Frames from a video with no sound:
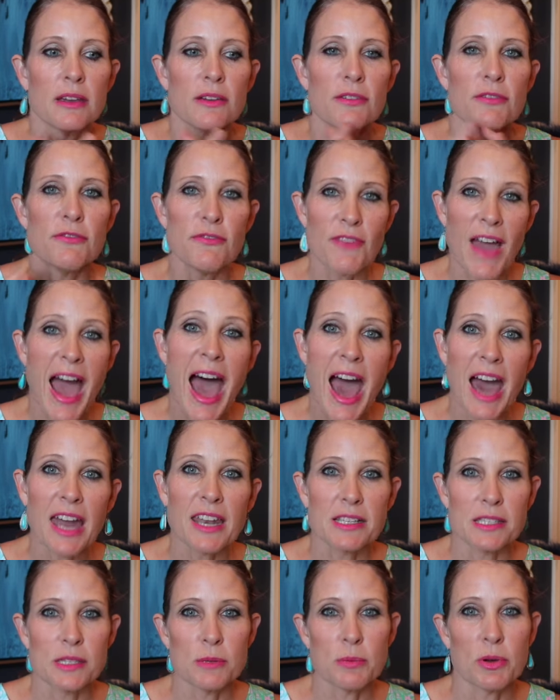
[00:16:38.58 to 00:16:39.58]

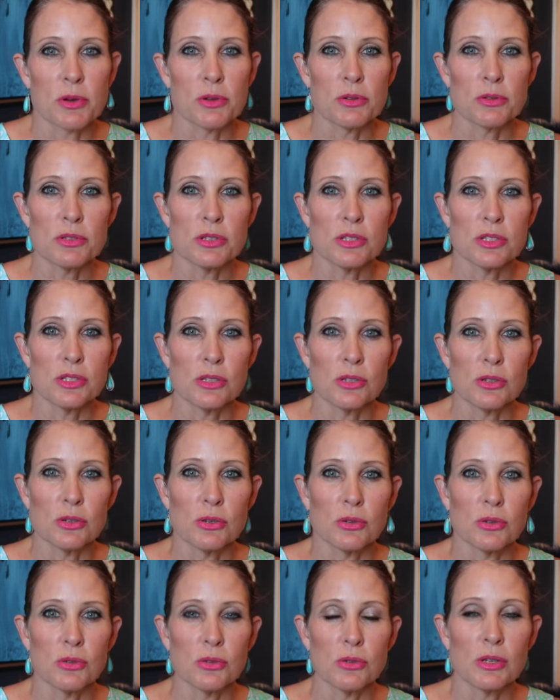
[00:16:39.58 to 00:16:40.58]
fat as opposed
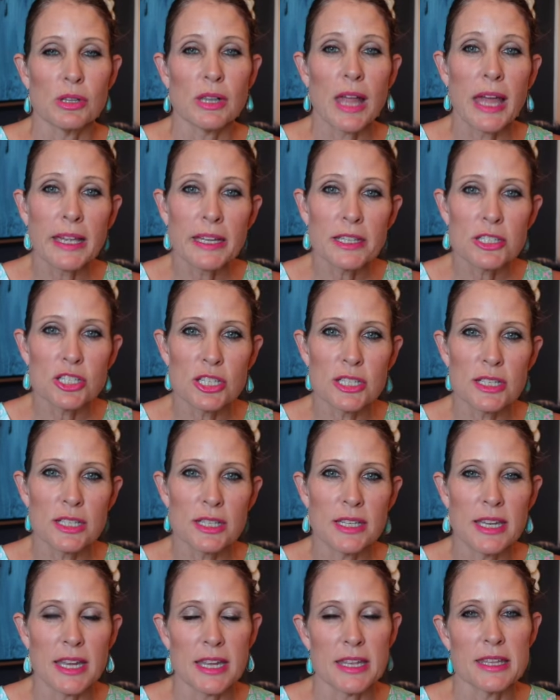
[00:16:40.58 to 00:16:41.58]
to
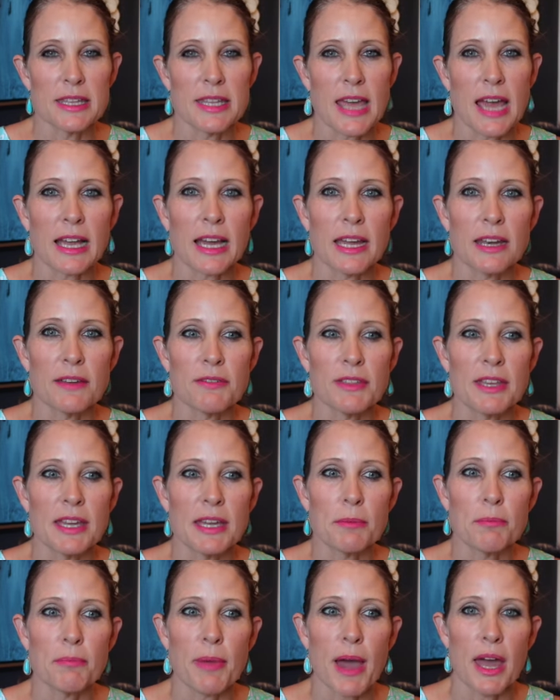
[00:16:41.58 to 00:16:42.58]
glycogen and that kind of
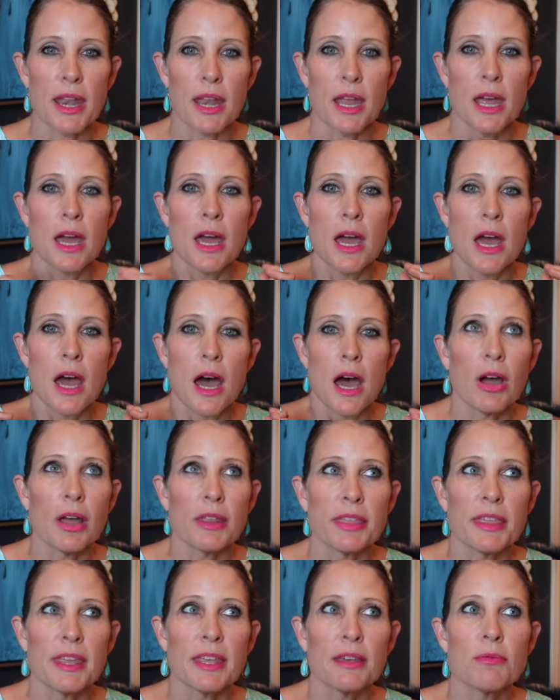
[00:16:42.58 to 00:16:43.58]
thing. But I
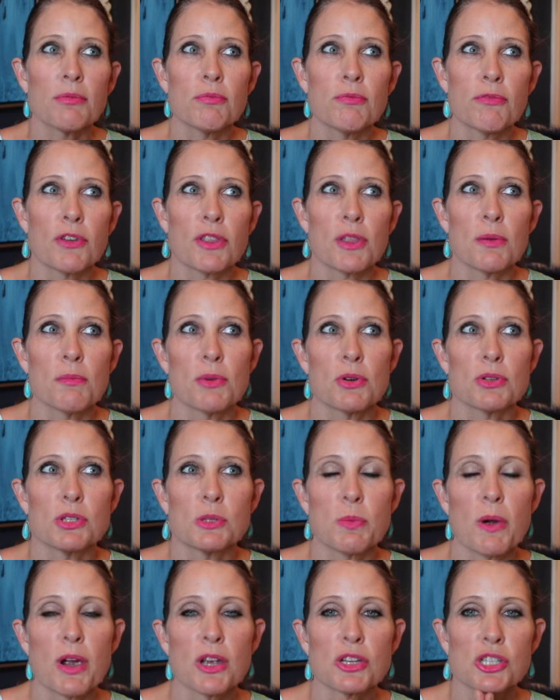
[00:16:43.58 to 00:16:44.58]
think for the
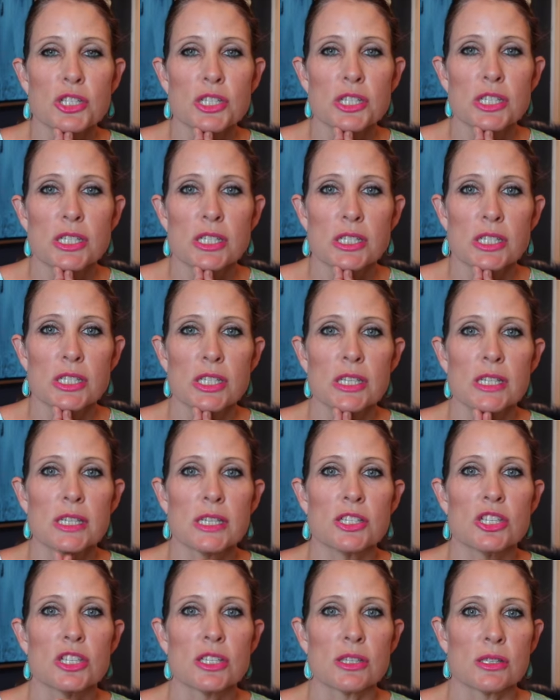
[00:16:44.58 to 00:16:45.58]
most part,
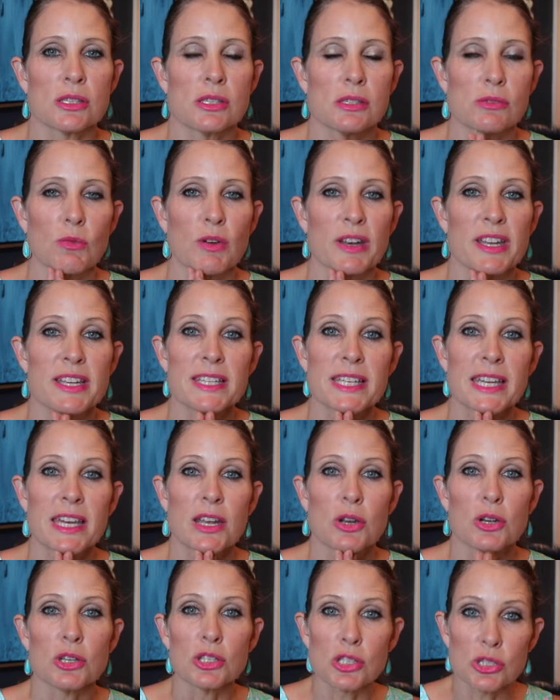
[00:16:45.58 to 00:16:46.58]
she just wanted to
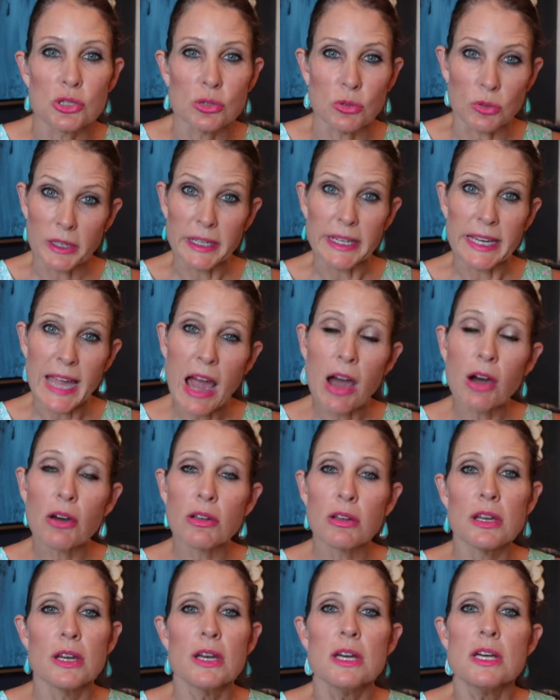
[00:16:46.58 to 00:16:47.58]
get her story
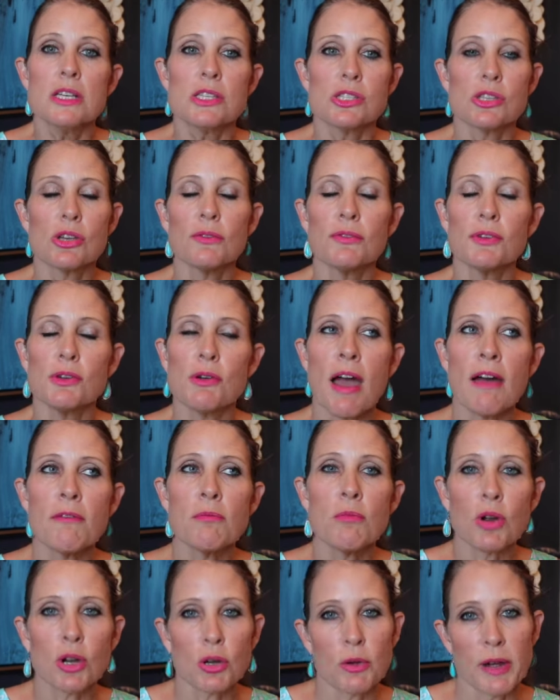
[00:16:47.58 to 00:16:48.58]
out. So if you have
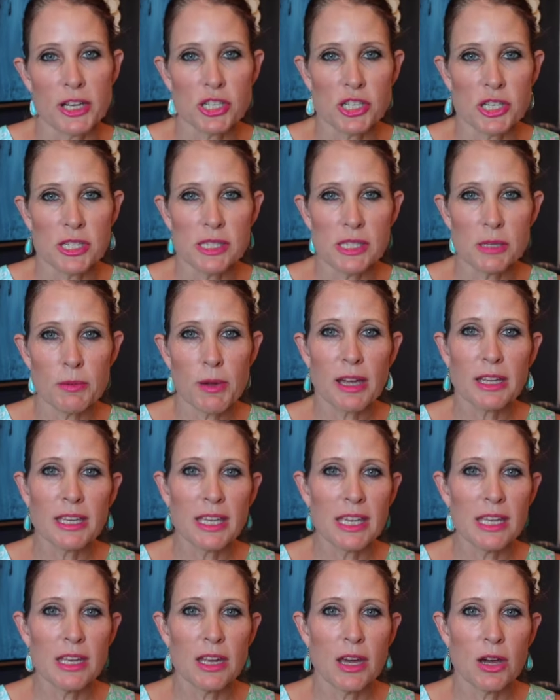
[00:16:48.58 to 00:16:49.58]
more questions about
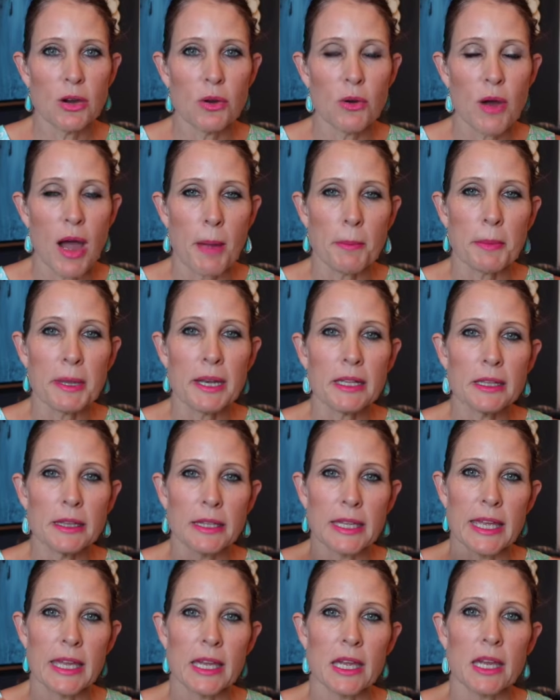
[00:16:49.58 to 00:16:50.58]
keto, I'm gonna
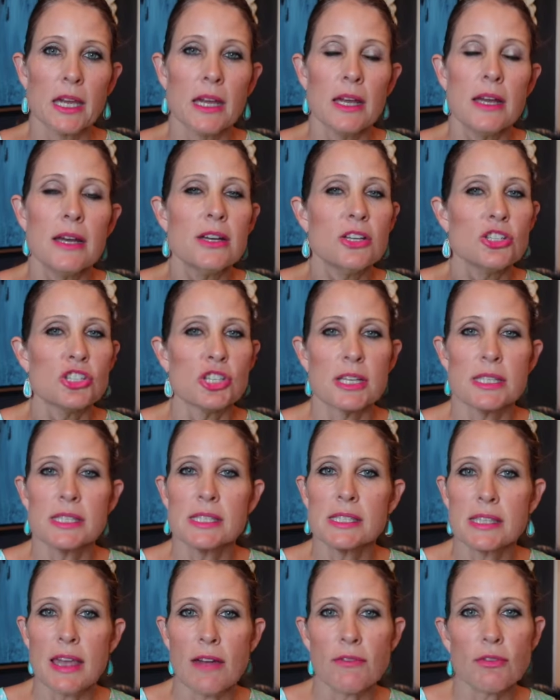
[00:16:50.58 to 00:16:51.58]
link. She had
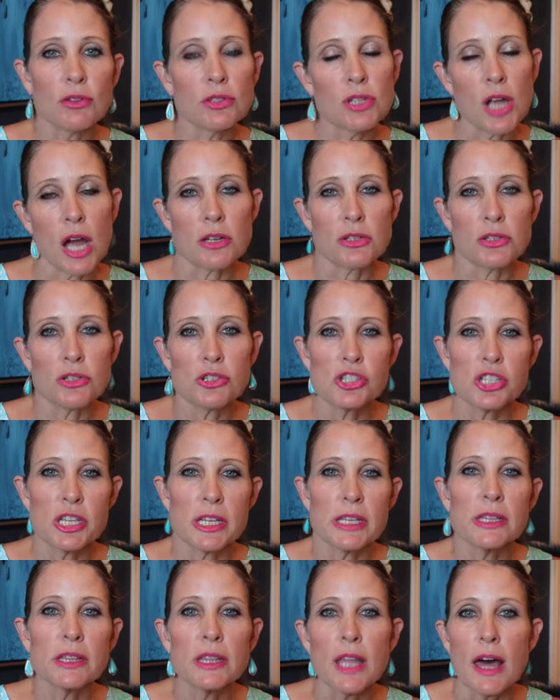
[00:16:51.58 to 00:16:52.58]
several doctors
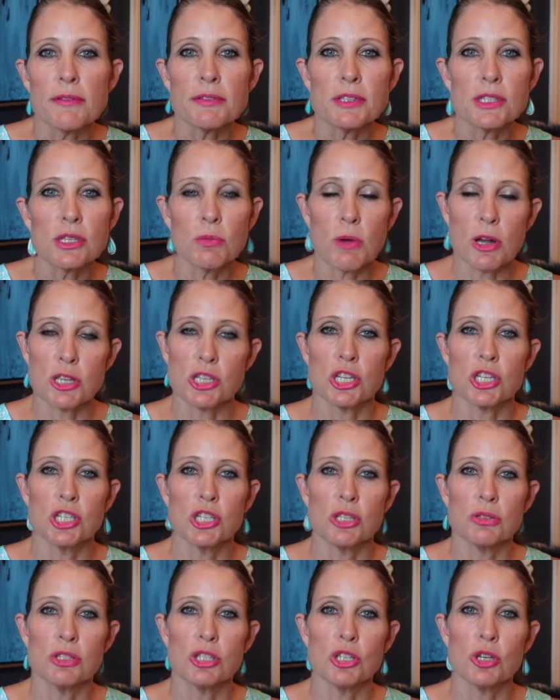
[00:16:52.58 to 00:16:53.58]
she loves to watch on
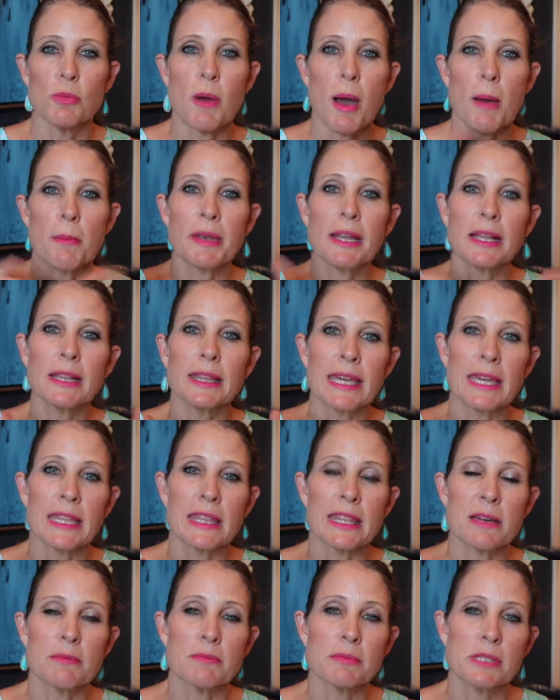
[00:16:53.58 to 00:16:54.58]
YouTube. I'm gonna
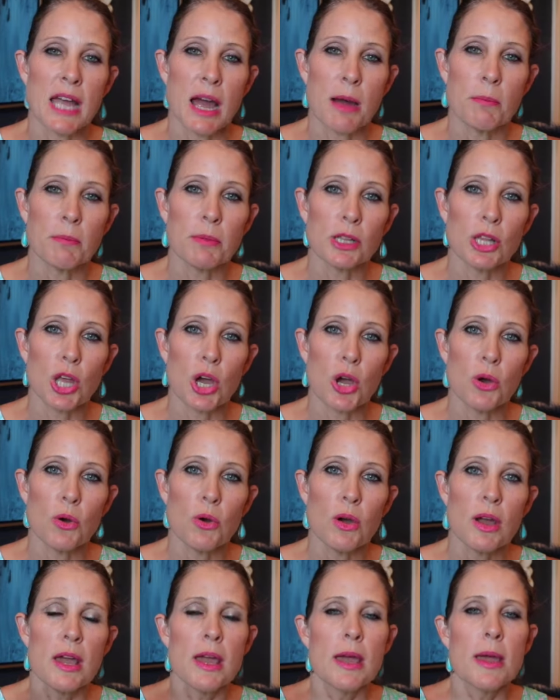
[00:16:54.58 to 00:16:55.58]
link them down
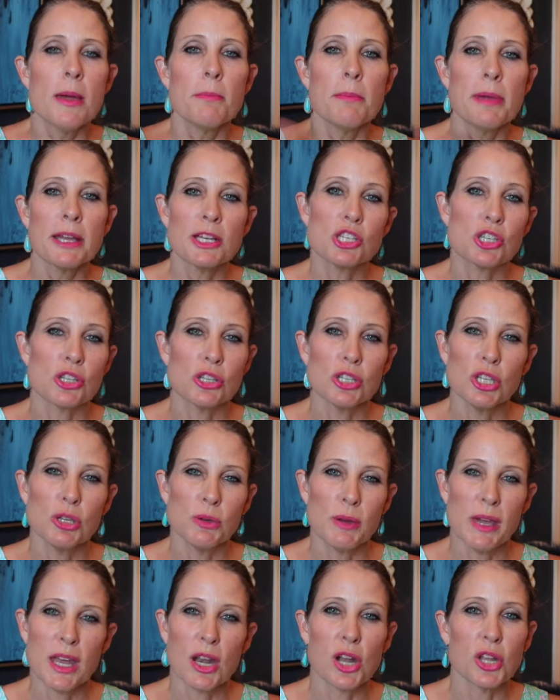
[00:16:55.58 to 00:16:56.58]
below. Make sure
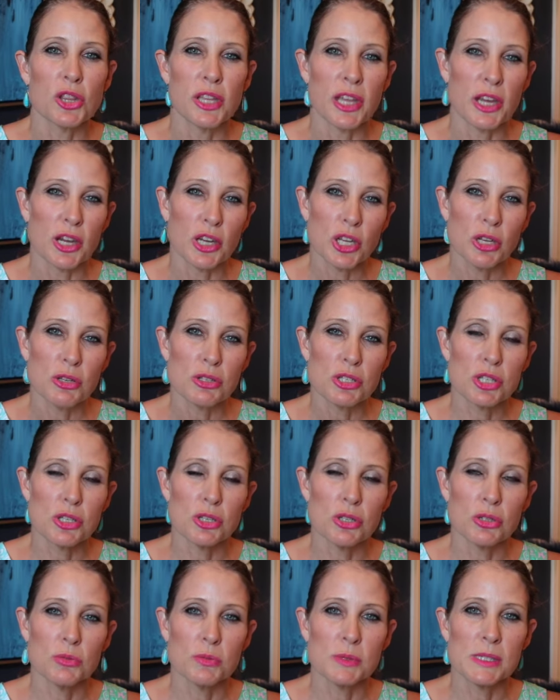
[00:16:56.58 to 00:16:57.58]
you hit on their
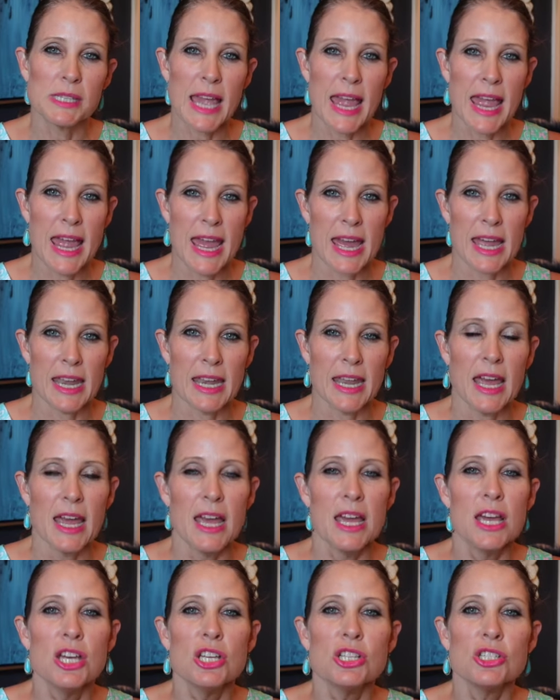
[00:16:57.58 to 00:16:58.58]
YouTubes and
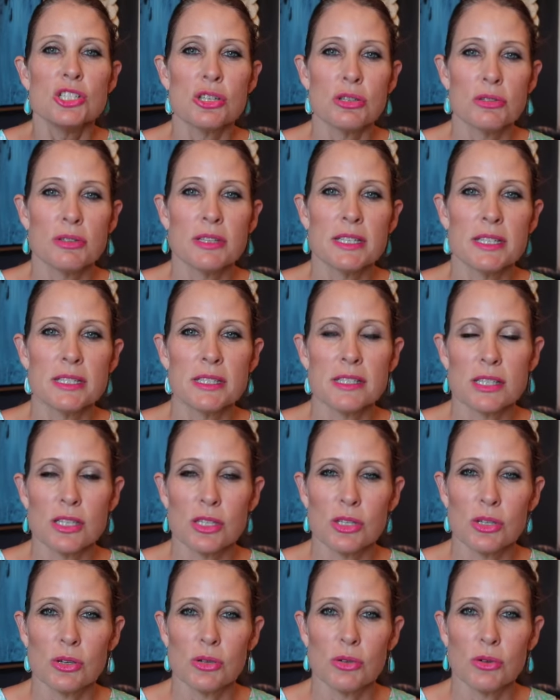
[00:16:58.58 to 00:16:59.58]
tune
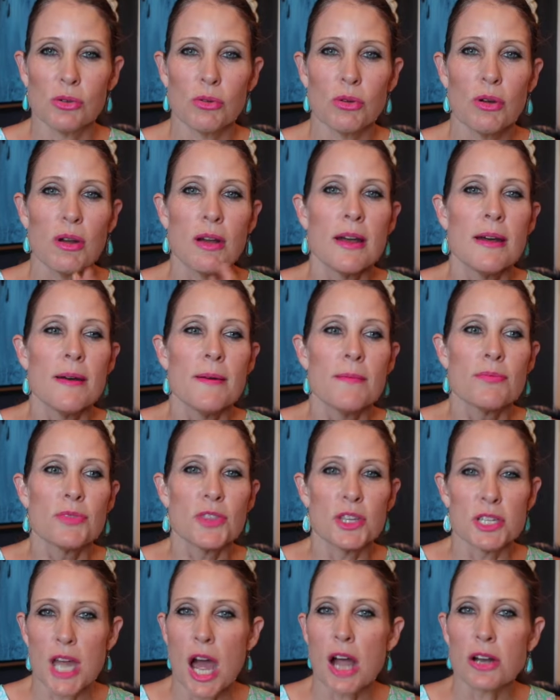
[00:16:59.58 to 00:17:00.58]
into
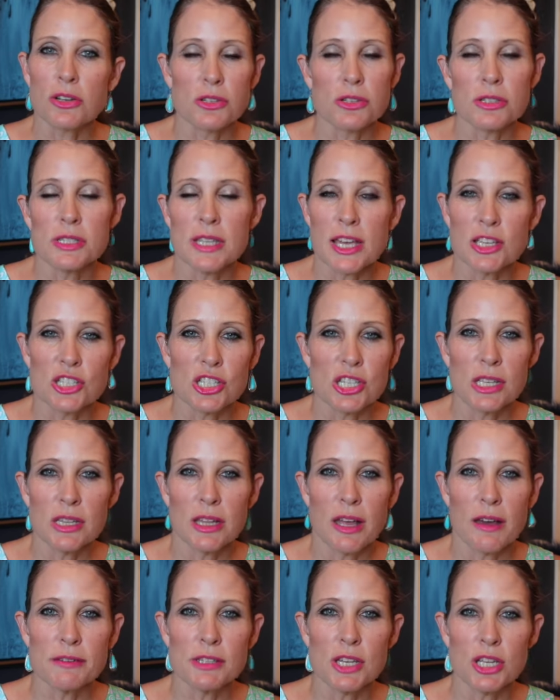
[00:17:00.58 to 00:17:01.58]
the doctors that she
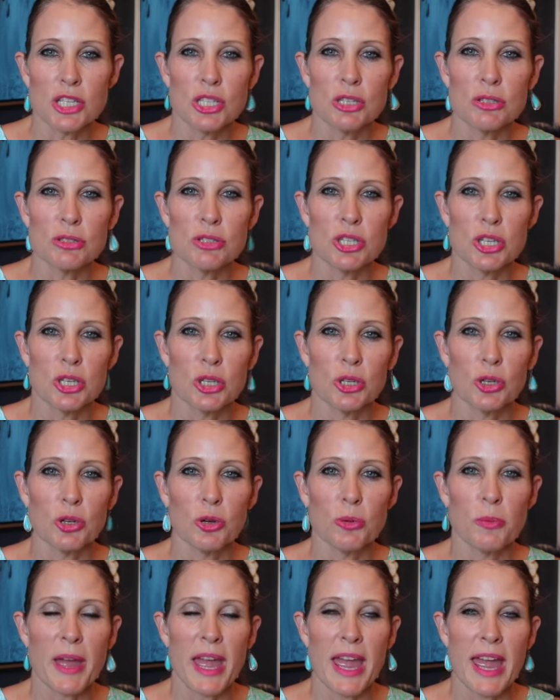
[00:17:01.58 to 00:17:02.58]
loves on
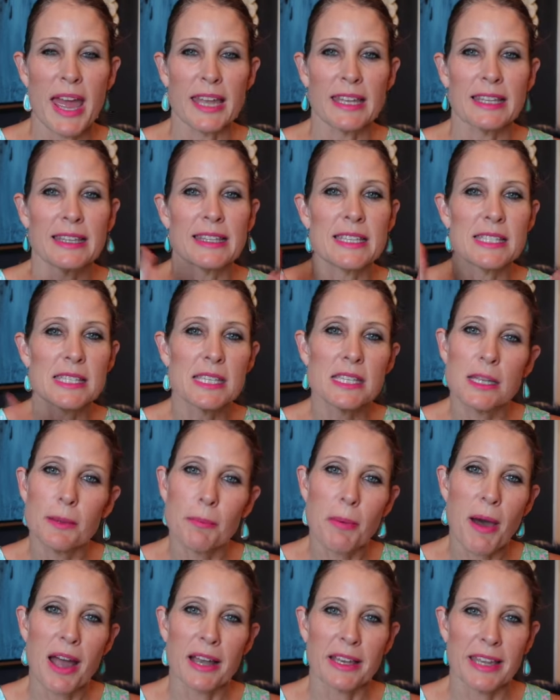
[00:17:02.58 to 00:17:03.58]
YouTube and listen to
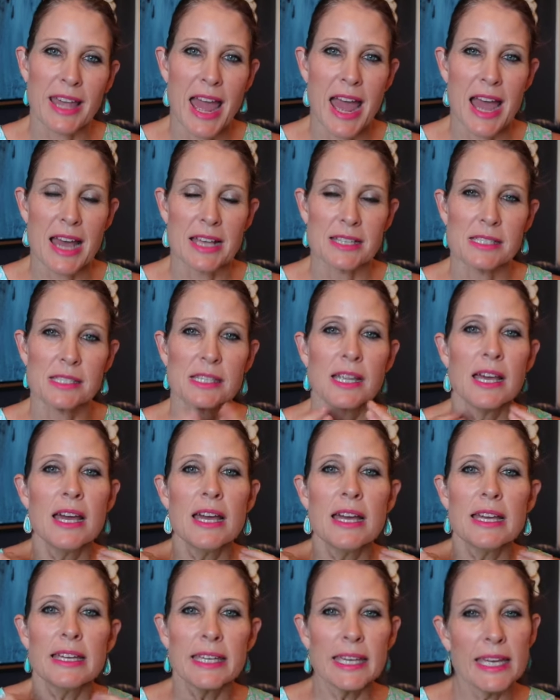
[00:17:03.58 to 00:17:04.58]
podcasts,
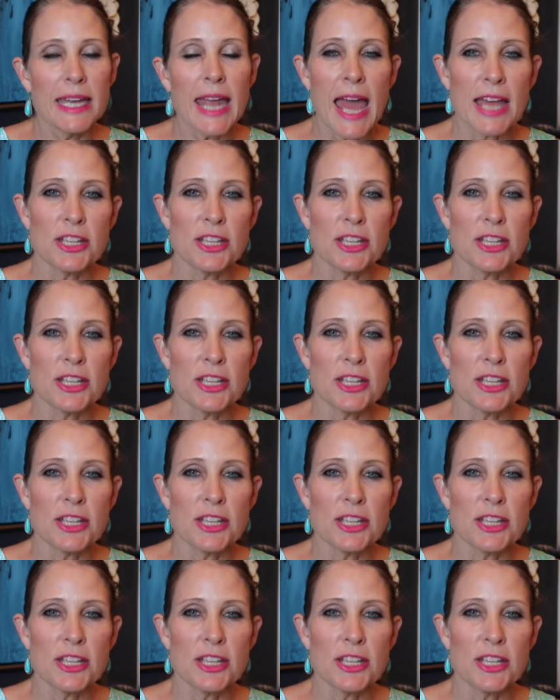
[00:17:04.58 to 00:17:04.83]
get